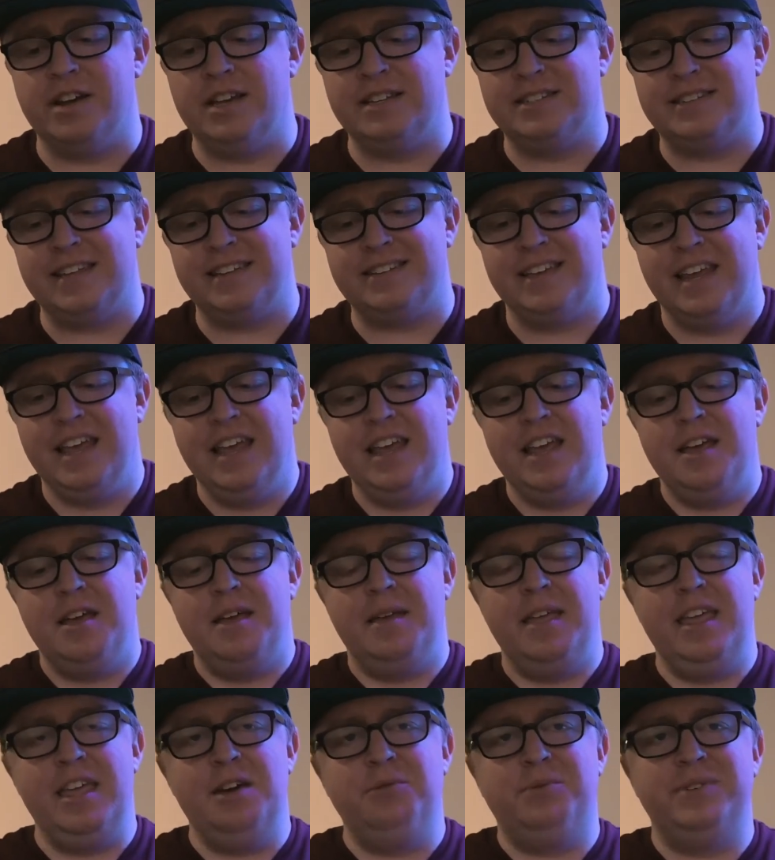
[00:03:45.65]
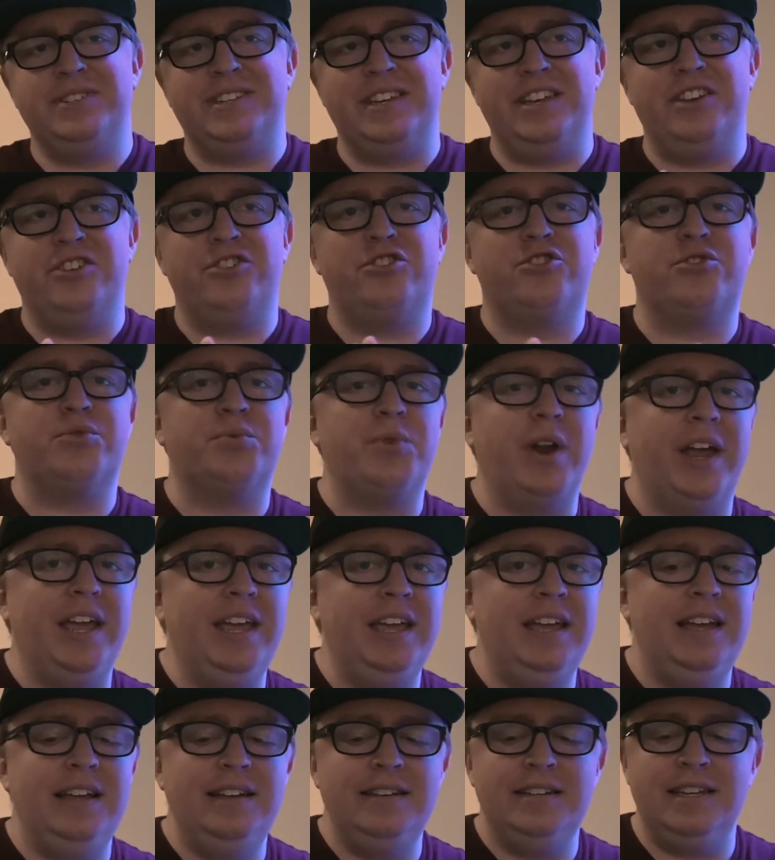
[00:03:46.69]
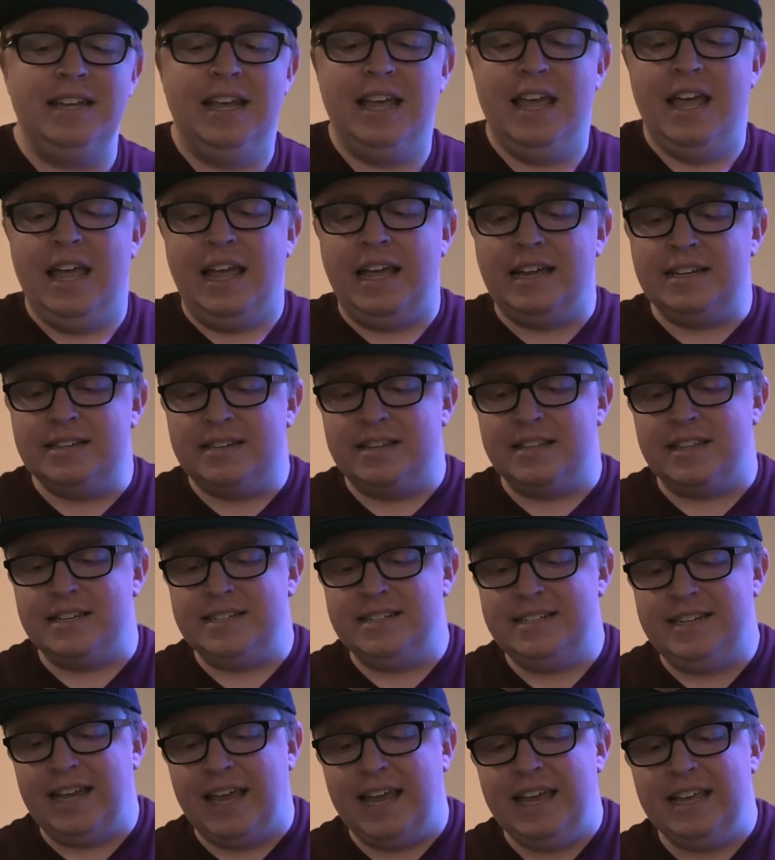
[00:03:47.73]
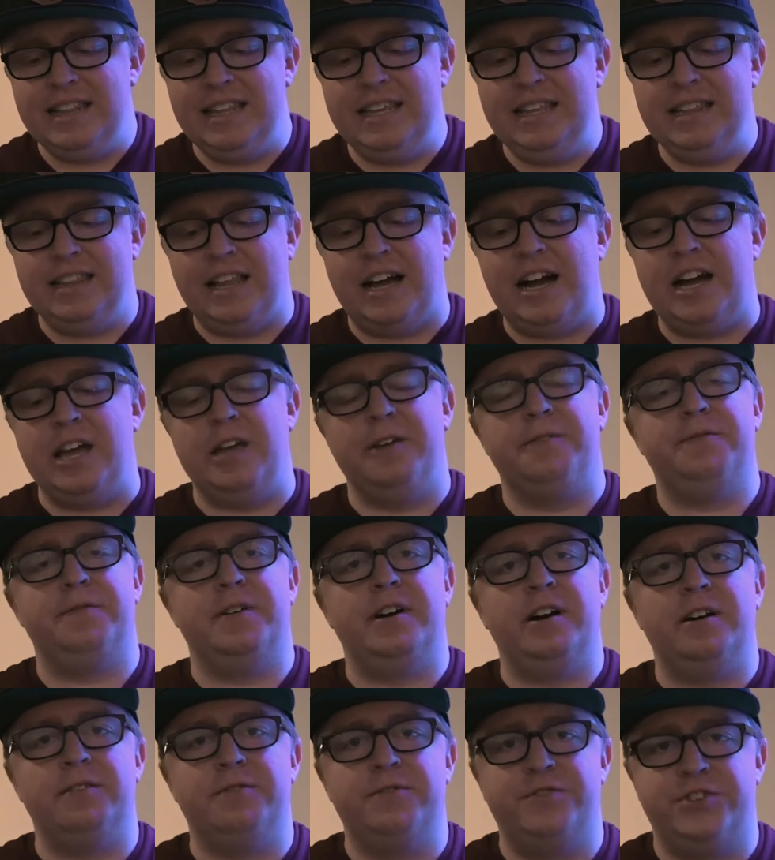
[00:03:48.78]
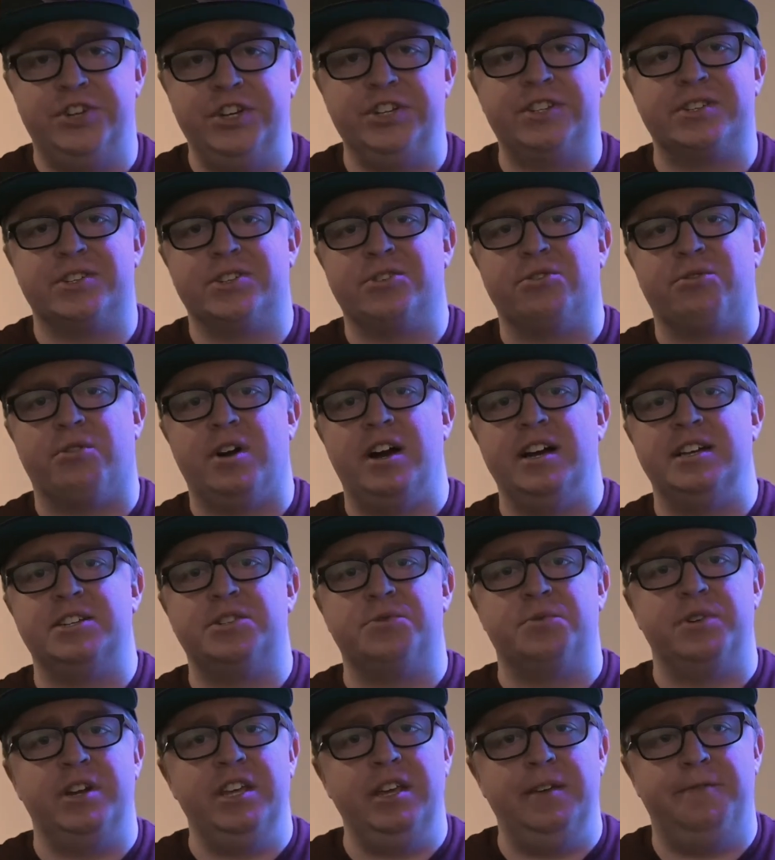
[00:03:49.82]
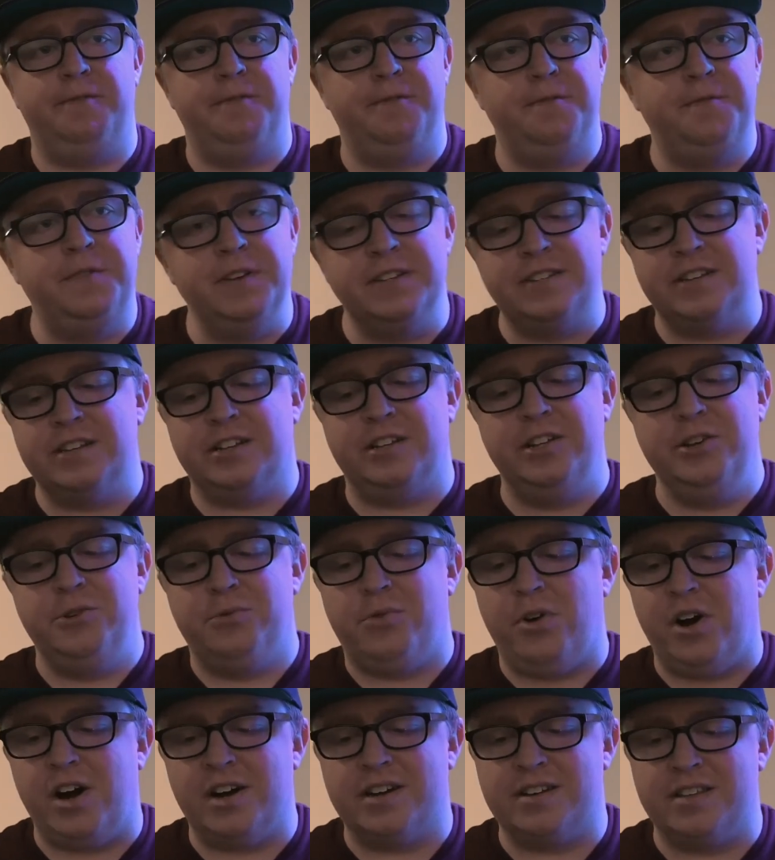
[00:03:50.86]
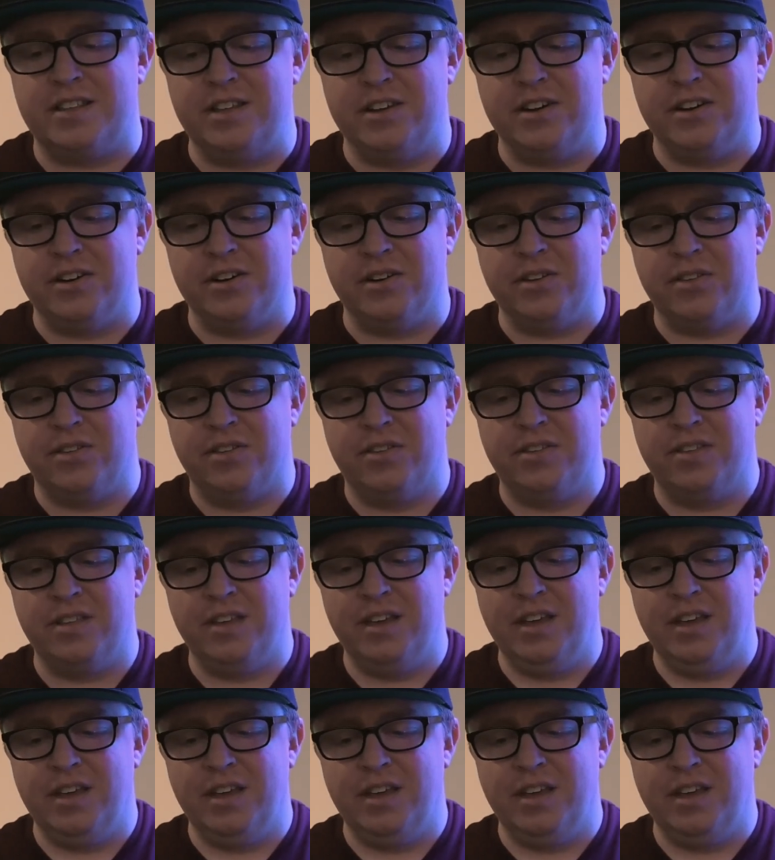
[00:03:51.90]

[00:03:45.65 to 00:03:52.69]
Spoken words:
It's that it was ingrained into the daily life of Jesus Christ when he physically walked the earth.